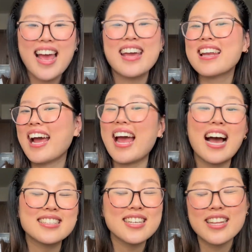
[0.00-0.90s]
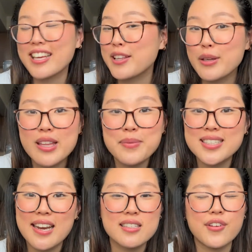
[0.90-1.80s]
and I had to include them in
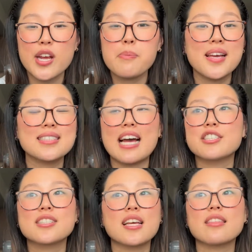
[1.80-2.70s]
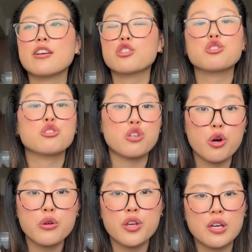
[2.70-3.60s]
today's video because I just think they're
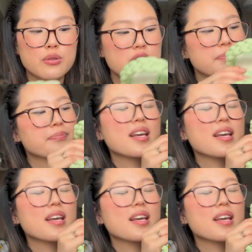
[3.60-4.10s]
so cute.